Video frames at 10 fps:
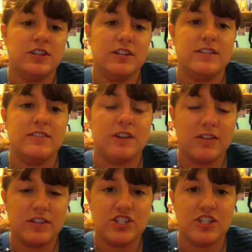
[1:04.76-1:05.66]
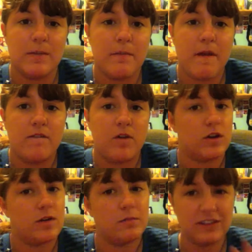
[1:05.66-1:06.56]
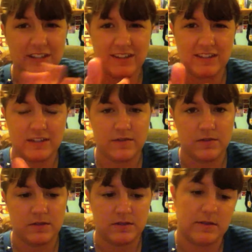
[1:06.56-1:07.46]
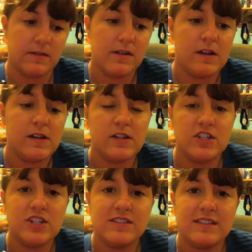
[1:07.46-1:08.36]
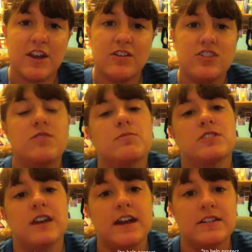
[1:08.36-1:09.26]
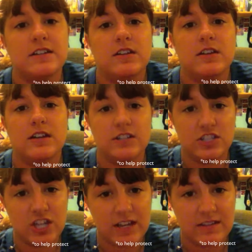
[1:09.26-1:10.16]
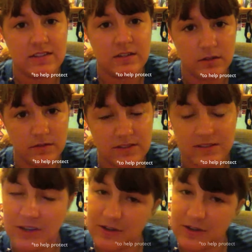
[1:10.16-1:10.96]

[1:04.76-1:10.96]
is on the ship for a completely different reason. She's there to protect a chest of star